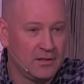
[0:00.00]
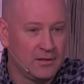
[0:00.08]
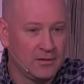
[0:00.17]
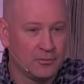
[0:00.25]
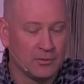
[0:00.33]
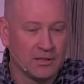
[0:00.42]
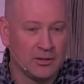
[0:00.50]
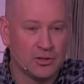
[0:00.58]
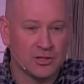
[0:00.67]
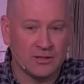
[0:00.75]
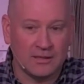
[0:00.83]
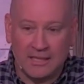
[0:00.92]
The
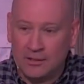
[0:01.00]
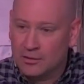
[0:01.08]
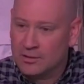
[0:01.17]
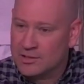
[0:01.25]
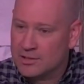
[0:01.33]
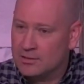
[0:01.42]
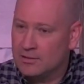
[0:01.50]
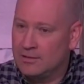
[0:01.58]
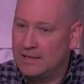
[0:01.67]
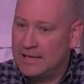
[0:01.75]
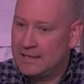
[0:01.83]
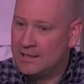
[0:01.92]
religious leaders
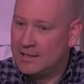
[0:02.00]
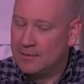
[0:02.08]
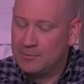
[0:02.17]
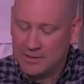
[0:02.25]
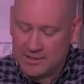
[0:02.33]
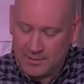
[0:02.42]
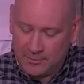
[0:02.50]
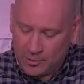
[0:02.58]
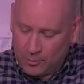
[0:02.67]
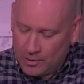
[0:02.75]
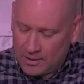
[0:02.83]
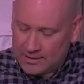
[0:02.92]
hated him and seemed to
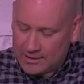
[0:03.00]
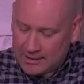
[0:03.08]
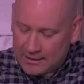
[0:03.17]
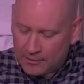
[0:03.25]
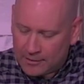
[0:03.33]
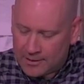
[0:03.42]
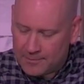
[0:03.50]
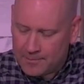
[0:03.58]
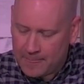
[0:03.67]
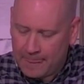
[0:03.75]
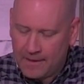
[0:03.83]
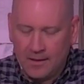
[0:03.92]
want to kill him.
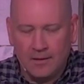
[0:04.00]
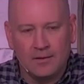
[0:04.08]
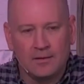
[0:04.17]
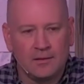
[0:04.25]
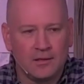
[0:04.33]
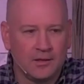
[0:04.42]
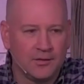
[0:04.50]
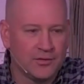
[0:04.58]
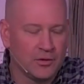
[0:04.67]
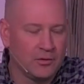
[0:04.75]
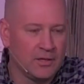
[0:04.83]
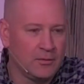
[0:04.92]
And
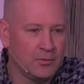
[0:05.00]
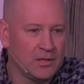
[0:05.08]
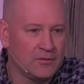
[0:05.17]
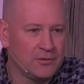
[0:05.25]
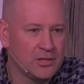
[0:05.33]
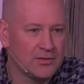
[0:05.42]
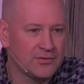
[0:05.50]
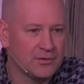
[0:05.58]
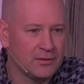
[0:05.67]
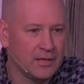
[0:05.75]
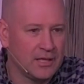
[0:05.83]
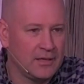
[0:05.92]
so he would have just
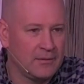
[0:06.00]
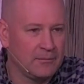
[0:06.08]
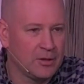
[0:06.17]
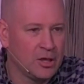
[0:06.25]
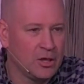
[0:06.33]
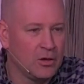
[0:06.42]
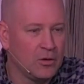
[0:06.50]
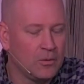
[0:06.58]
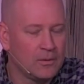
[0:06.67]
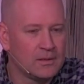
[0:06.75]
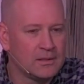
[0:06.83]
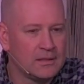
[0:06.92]
let him go.
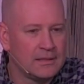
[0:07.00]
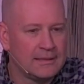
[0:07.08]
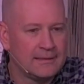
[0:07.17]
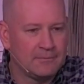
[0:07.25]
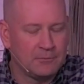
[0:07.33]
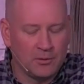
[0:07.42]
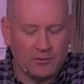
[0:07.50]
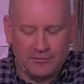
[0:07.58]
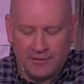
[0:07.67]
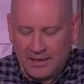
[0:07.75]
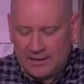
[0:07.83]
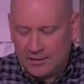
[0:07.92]
But we
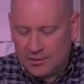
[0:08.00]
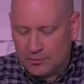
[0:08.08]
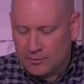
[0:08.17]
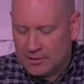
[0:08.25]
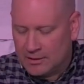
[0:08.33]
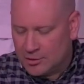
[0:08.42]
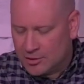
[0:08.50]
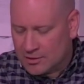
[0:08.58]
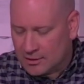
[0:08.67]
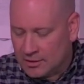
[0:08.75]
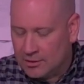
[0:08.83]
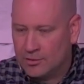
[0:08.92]
find that the religious
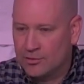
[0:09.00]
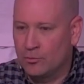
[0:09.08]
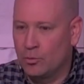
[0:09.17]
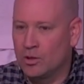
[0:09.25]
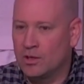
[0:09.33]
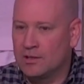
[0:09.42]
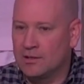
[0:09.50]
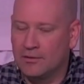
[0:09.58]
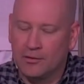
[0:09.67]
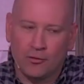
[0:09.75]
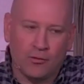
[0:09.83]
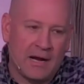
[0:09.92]
leaders worked
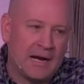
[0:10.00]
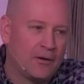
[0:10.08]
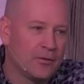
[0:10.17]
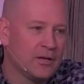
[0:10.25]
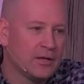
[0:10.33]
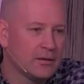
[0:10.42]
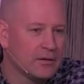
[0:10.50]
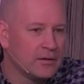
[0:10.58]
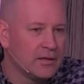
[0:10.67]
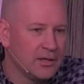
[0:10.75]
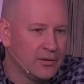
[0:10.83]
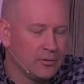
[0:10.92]
the crowd
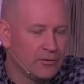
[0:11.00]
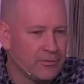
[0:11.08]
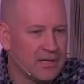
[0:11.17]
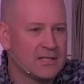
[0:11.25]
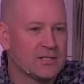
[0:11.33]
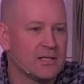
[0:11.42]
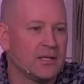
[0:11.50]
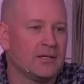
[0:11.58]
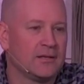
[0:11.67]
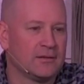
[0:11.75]
into a frenzy